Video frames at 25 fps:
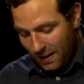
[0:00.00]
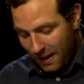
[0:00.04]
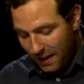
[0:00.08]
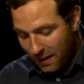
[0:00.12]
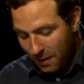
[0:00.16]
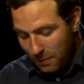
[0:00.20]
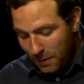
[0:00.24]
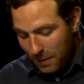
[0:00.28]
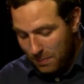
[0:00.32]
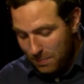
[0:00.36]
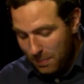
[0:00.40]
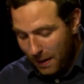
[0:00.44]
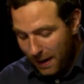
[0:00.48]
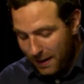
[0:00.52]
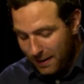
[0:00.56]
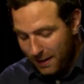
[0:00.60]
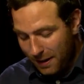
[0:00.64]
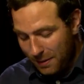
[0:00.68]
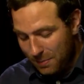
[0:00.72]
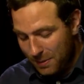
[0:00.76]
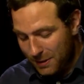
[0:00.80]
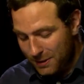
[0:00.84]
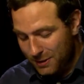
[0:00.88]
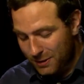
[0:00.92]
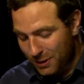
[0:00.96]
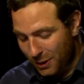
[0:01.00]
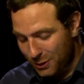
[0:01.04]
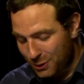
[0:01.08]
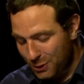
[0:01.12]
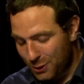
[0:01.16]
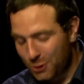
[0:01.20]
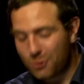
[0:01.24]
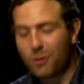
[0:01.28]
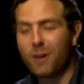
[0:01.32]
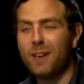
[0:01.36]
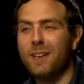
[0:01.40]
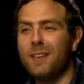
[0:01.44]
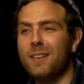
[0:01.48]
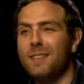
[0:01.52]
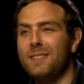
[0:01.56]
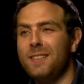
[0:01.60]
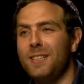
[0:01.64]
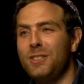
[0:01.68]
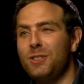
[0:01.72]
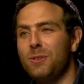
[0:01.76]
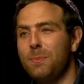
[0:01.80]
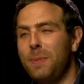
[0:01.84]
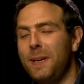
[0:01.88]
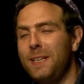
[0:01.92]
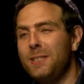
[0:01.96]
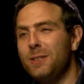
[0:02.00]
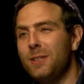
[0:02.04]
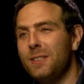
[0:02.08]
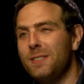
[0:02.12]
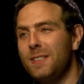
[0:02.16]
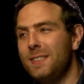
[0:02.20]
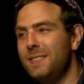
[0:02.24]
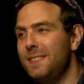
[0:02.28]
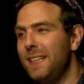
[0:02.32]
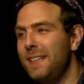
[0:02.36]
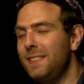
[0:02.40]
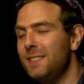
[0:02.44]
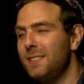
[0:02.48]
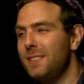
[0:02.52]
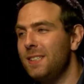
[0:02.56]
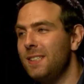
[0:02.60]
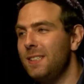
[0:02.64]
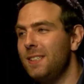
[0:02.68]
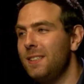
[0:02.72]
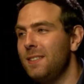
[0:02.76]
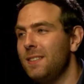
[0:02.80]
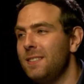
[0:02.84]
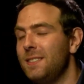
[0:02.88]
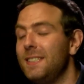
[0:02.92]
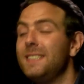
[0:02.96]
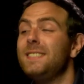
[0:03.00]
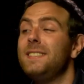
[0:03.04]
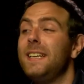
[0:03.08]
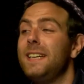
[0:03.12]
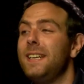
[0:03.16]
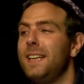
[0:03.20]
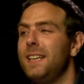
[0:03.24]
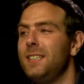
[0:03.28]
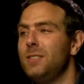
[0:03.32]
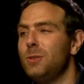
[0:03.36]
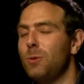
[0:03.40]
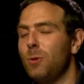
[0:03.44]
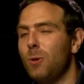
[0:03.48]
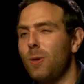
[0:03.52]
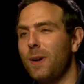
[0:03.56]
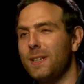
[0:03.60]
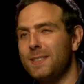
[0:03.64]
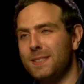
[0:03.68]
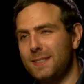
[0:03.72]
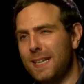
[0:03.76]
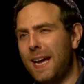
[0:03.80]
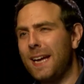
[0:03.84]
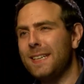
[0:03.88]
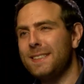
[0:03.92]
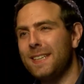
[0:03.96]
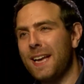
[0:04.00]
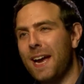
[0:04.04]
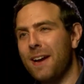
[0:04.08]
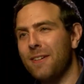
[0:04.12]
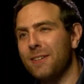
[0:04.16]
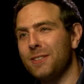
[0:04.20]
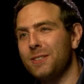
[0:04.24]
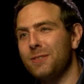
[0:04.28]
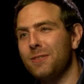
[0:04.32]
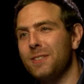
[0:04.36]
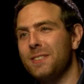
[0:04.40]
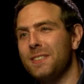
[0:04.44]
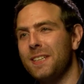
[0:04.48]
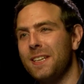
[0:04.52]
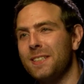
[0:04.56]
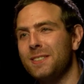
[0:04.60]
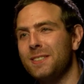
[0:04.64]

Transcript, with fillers: And I mean, Bad Ape is such a great addition, but he's a distinctly, distinctly quite sad character, isn't he?